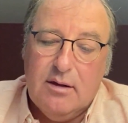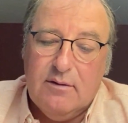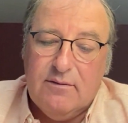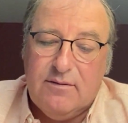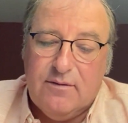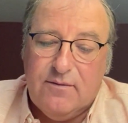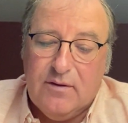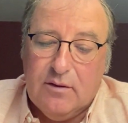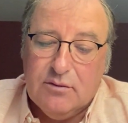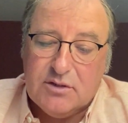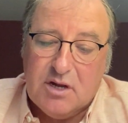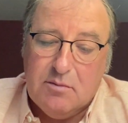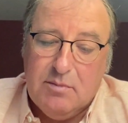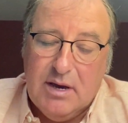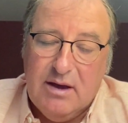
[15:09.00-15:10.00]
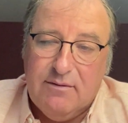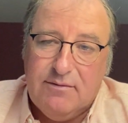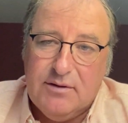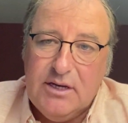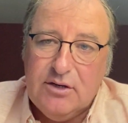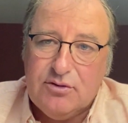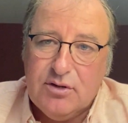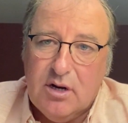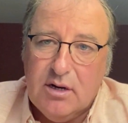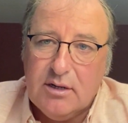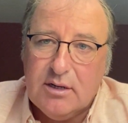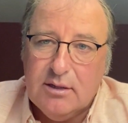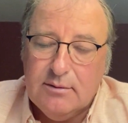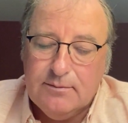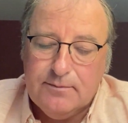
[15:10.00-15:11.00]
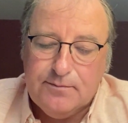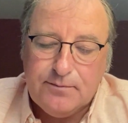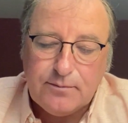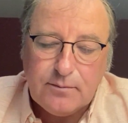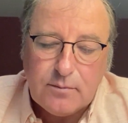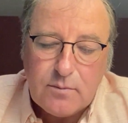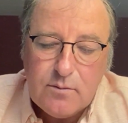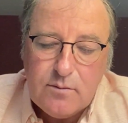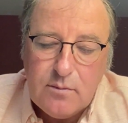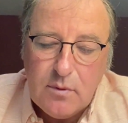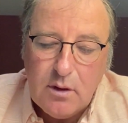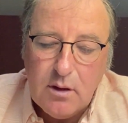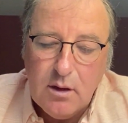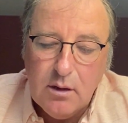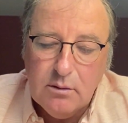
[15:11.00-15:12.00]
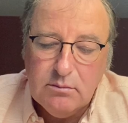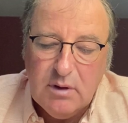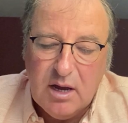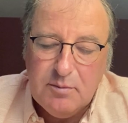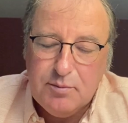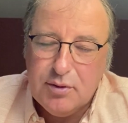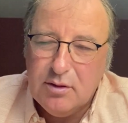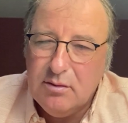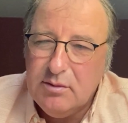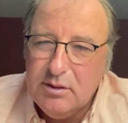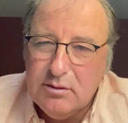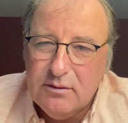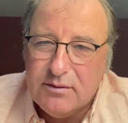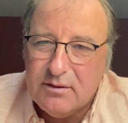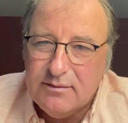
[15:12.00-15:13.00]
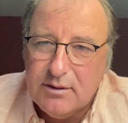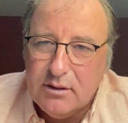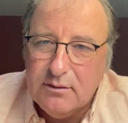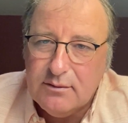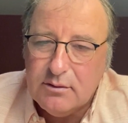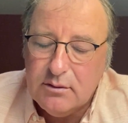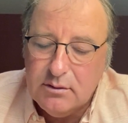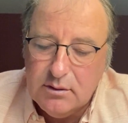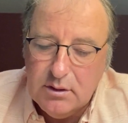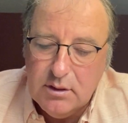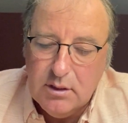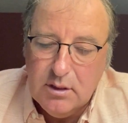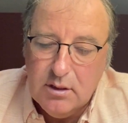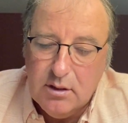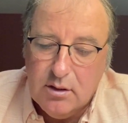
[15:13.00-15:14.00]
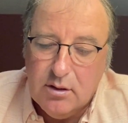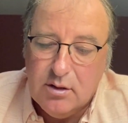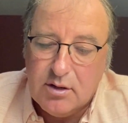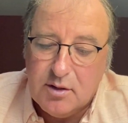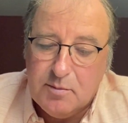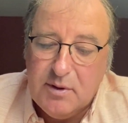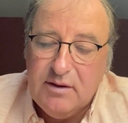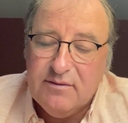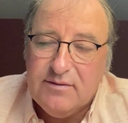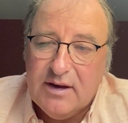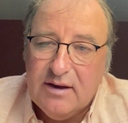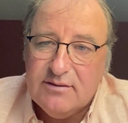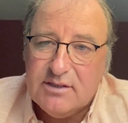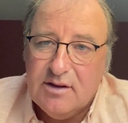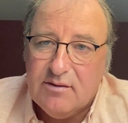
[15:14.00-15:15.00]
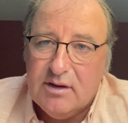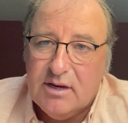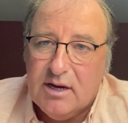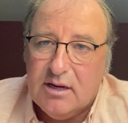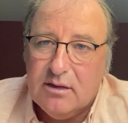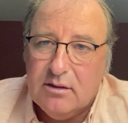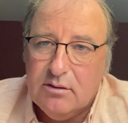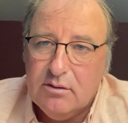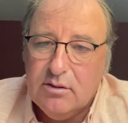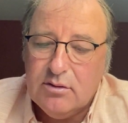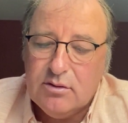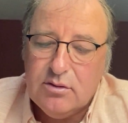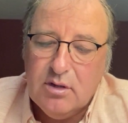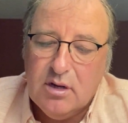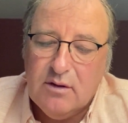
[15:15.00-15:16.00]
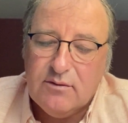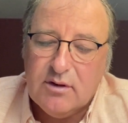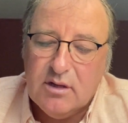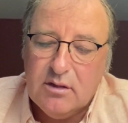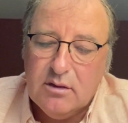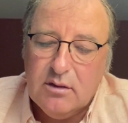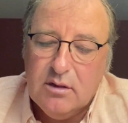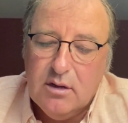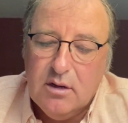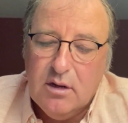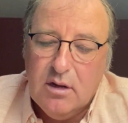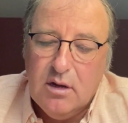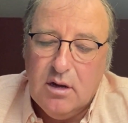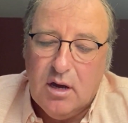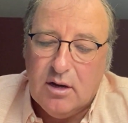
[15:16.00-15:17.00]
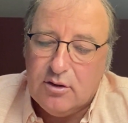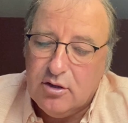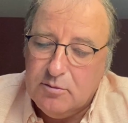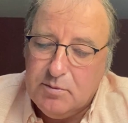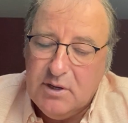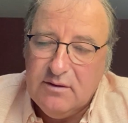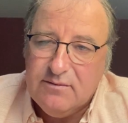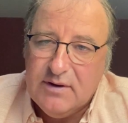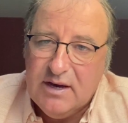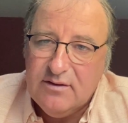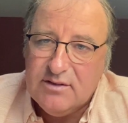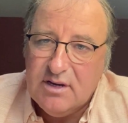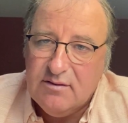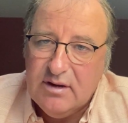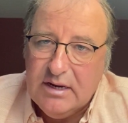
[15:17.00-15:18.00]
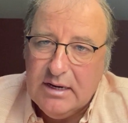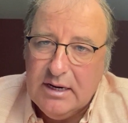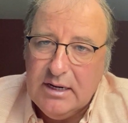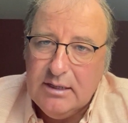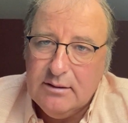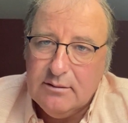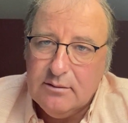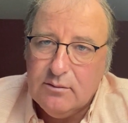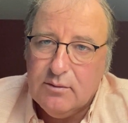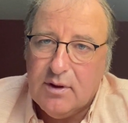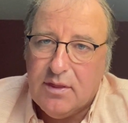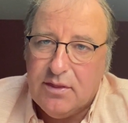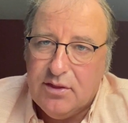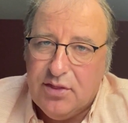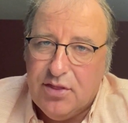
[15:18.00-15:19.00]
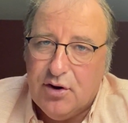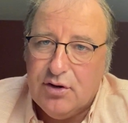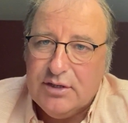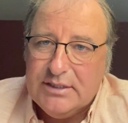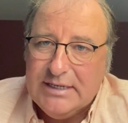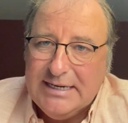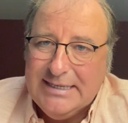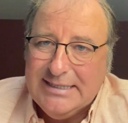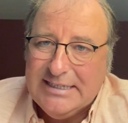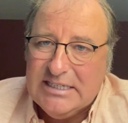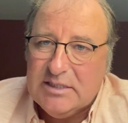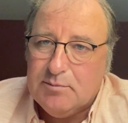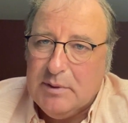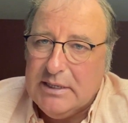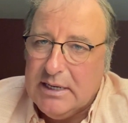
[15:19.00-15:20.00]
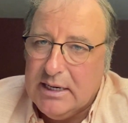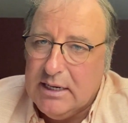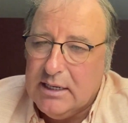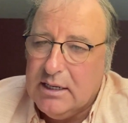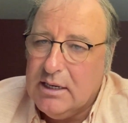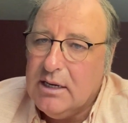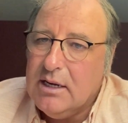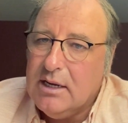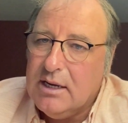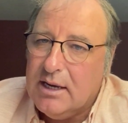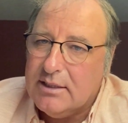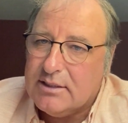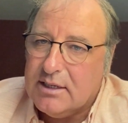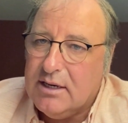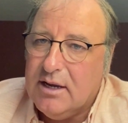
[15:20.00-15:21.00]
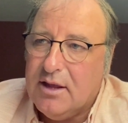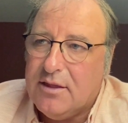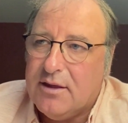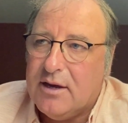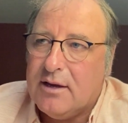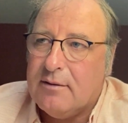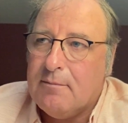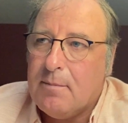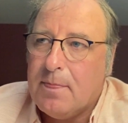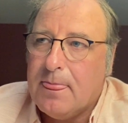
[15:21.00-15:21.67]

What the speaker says: if I was going to buy a fleet truck, I'd probably go for a Volvo or the Pete 579. Those, I've got a good Pete 579 with 13 speed in it. That's another thing,